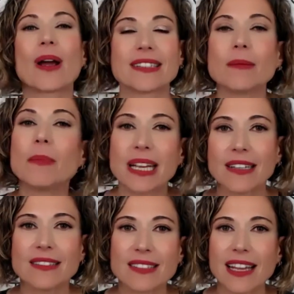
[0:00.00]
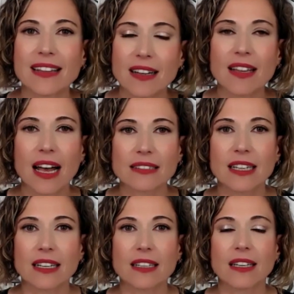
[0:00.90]
rice and beans is like the
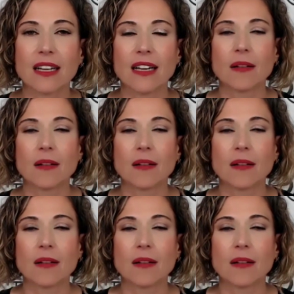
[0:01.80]
classic